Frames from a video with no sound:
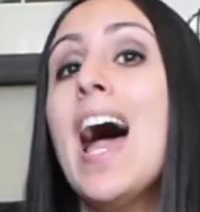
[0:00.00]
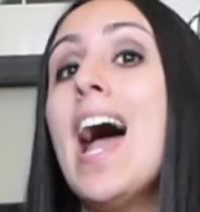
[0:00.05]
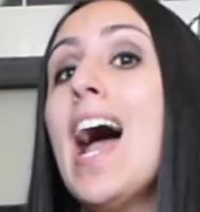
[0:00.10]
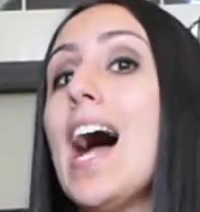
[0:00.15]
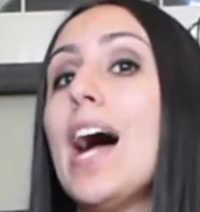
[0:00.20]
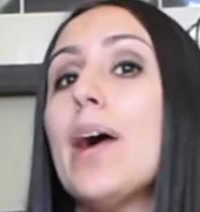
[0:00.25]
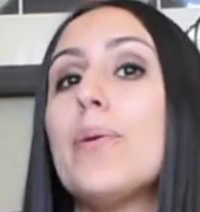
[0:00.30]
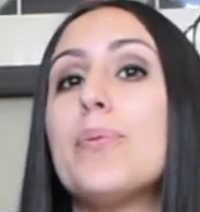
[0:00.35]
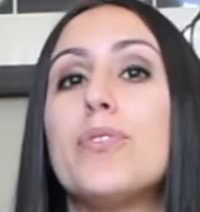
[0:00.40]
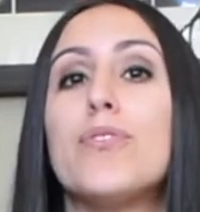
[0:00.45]

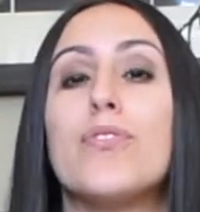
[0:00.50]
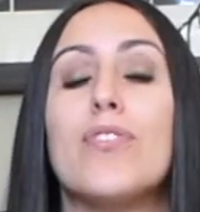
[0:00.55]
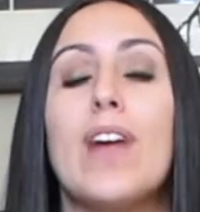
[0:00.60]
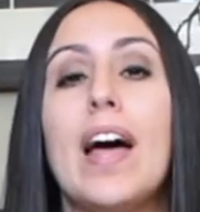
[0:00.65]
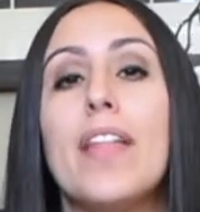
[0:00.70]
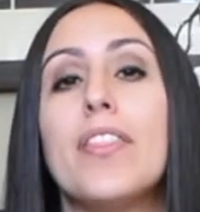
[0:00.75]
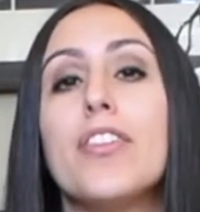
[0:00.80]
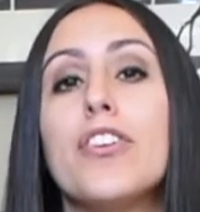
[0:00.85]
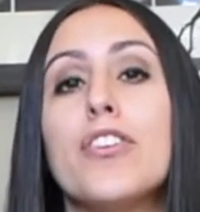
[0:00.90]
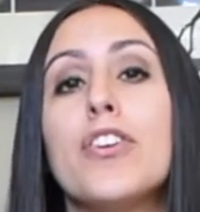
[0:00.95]
I would
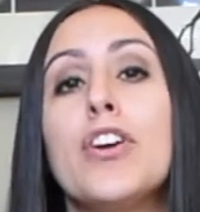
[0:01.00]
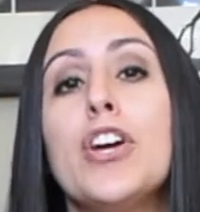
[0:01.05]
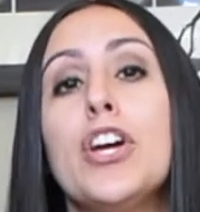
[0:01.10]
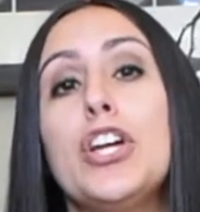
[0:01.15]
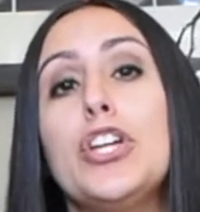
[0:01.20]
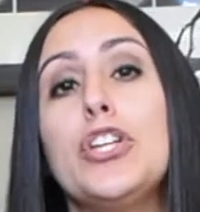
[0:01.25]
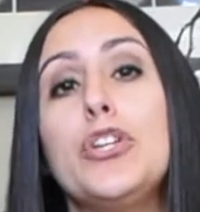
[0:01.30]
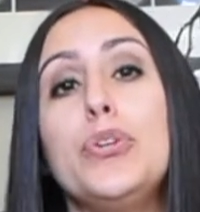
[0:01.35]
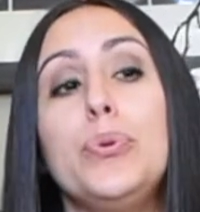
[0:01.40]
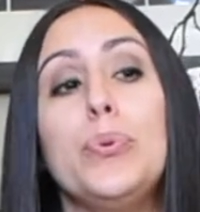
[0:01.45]
rather
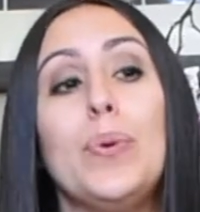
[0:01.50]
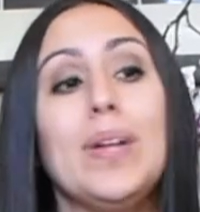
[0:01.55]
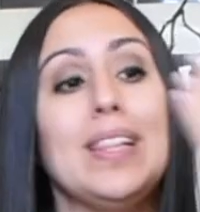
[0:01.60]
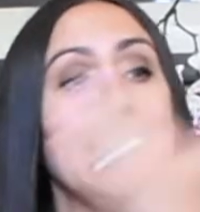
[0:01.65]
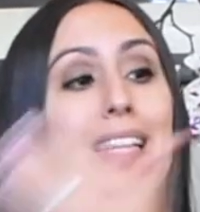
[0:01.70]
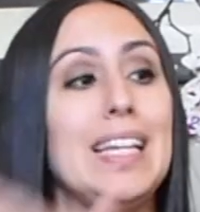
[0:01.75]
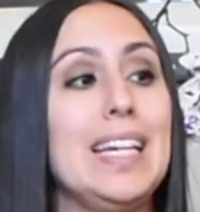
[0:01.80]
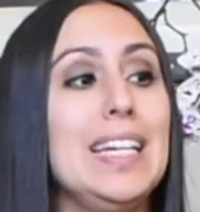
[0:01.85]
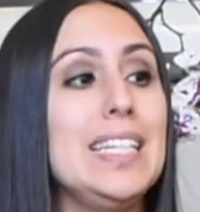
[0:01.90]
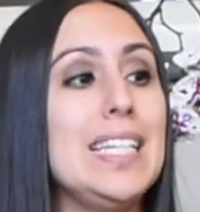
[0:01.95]
you
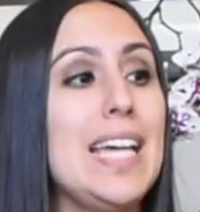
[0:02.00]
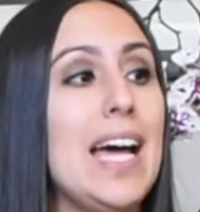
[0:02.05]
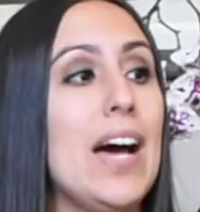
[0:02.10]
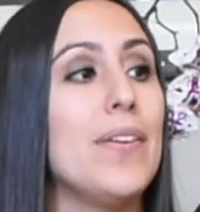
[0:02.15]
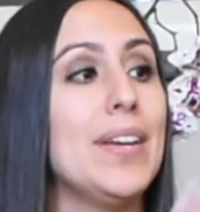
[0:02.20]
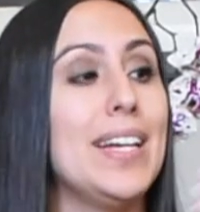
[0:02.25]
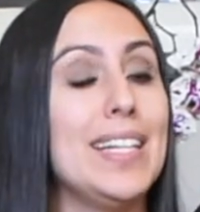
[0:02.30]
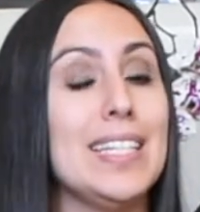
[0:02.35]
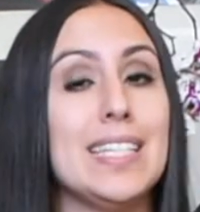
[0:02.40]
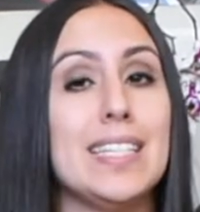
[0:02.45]
lay down
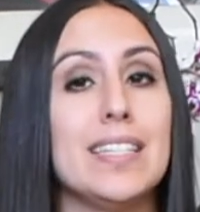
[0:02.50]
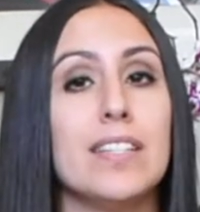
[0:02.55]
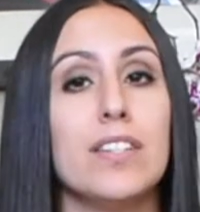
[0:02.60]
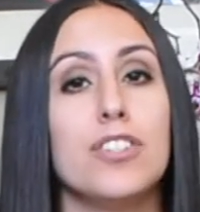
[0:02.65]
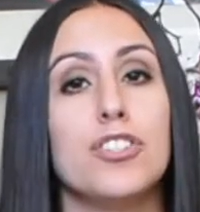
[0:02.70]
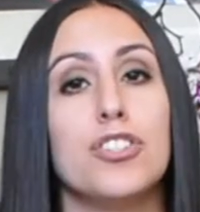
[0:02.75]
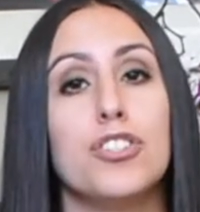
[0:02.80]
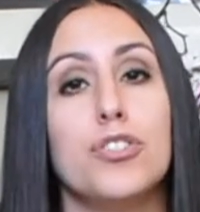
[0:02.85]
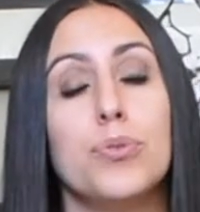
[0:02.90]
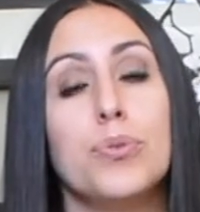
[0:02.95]
and
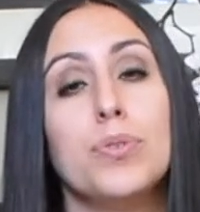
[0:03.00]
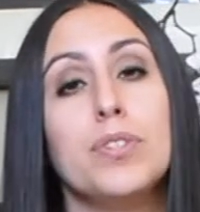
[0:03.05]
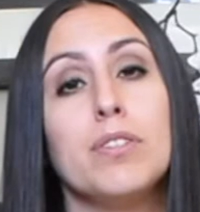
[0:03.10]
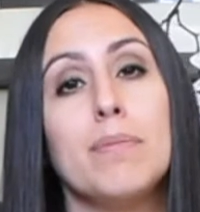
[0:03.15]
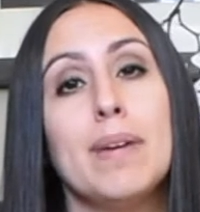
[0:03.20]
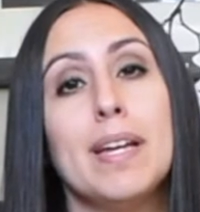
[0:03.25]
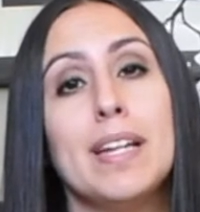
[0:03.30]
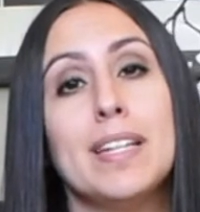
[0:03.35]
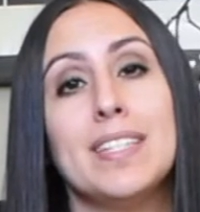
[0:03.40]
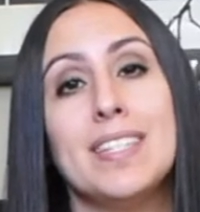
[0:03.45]
still do your
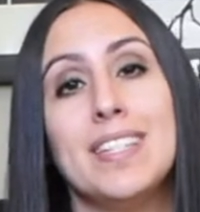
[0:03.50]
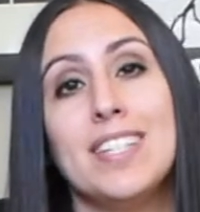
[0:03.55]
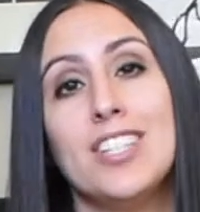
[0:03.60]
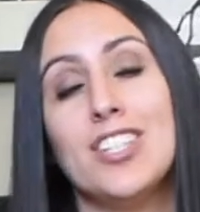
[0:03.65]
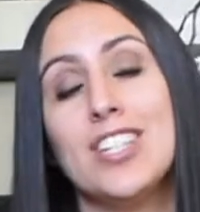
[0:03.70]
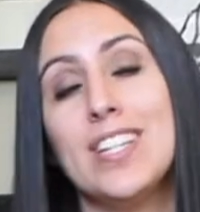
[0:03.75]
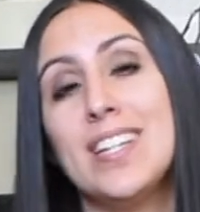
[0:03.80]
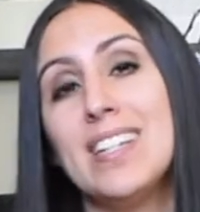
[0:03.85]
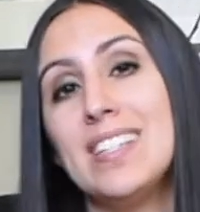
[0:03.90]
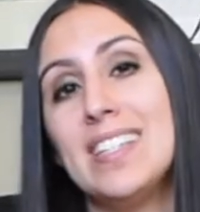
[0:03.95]

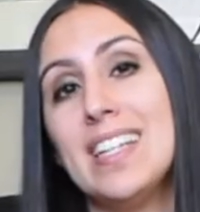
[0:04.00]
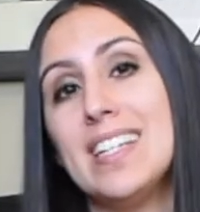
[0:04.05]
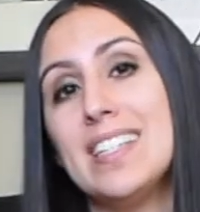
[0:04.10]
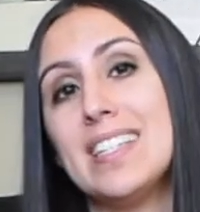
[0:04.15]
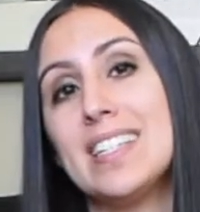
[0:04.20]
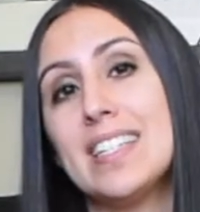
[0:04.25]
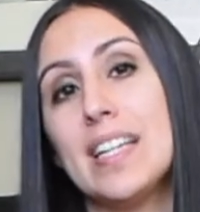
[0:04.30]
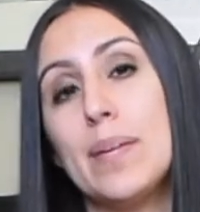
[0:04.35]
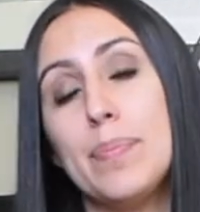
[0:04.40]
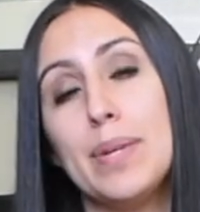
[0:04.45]
meditation than
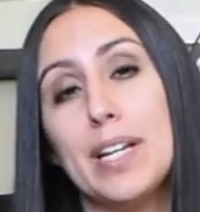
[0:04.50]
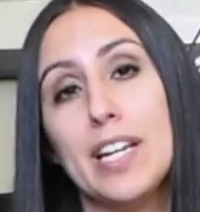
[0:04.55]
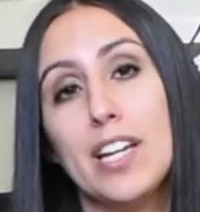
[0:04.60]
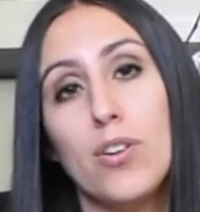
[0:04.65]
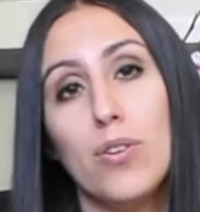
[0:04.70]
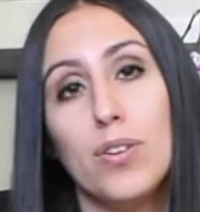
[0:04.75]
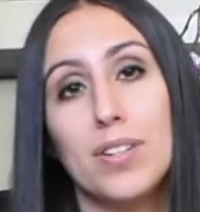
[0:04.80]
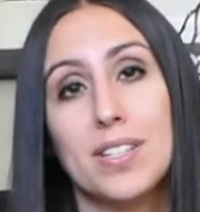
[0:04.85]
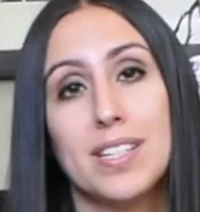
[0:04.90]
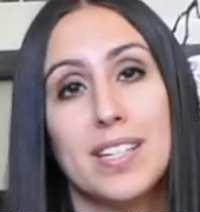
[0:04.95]
skipping it
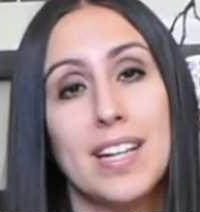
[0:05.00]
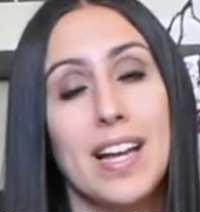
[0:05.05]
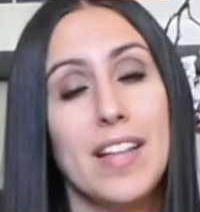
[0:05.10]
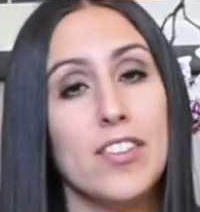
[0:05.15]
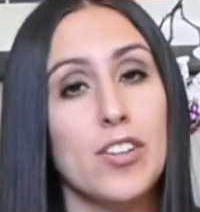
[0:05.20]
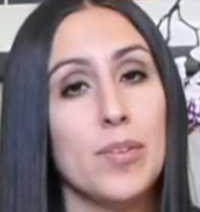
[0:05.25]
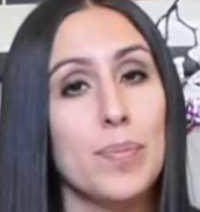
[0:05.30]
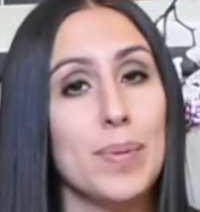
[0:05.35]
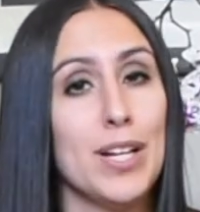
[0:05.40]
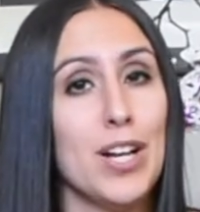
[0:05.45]

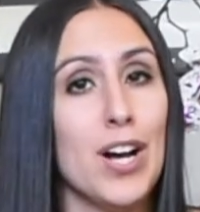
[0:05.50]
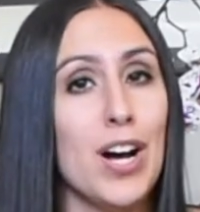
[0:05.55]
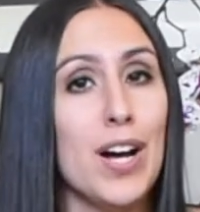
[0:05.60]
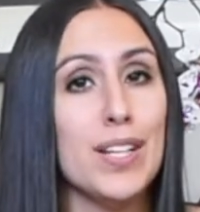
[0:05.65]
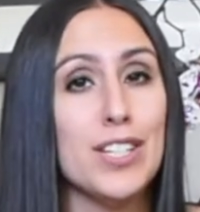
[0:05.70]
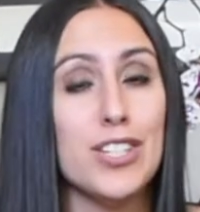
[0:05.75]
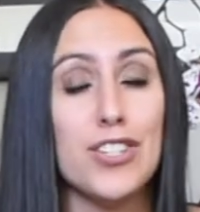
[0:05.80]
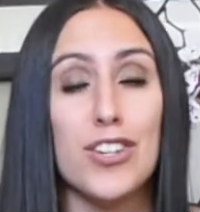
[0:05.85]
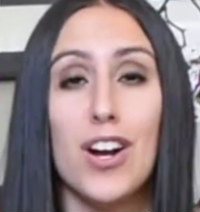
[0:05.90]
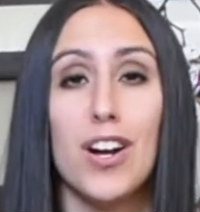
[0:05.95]
altogether
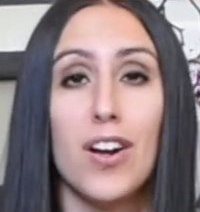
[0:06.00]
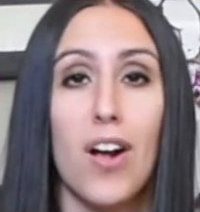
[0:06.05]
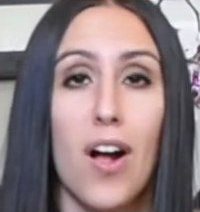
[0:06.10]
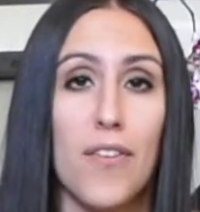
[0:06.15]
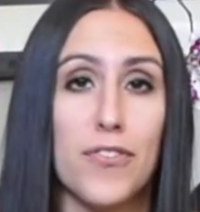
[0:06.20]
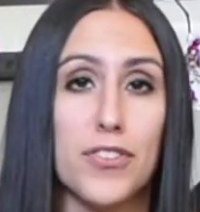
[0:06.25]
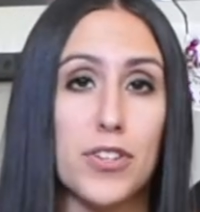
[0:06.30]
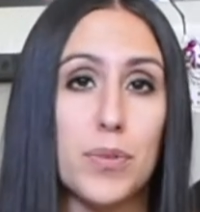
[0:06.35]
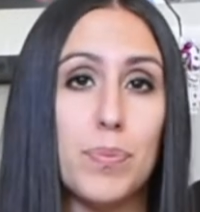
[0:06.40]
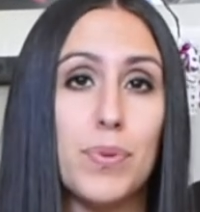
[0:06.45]
because you're
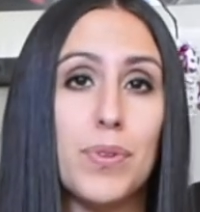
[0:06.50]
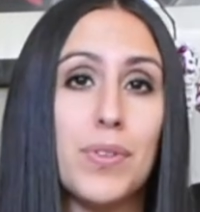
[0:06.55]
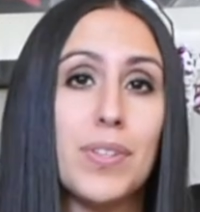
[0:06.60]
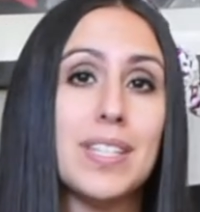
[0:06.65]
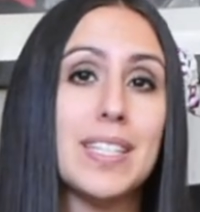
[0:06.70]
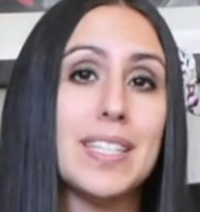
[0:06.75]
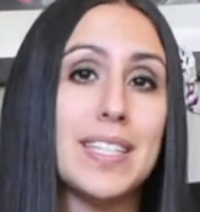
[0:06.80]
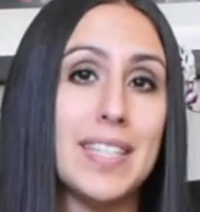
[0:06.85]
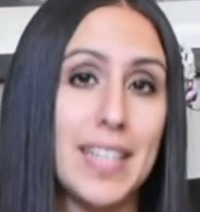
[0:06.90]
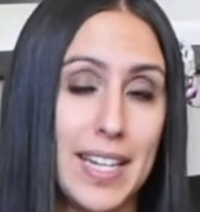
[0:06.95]
uncomfortable
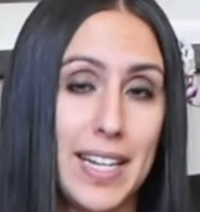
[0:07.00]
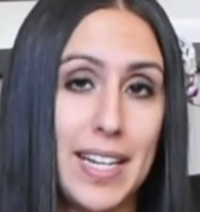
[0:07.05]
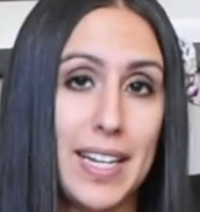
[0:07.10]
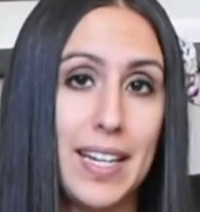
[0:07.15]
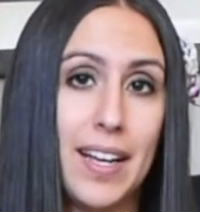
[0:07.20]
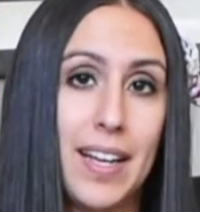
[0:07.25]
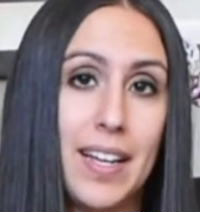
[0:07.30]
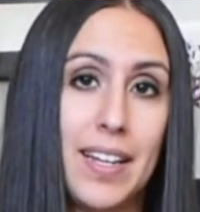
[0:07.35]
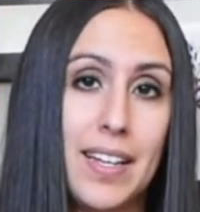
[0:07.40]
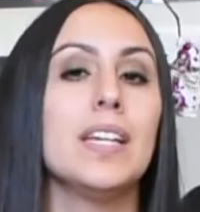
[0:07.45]
sitting.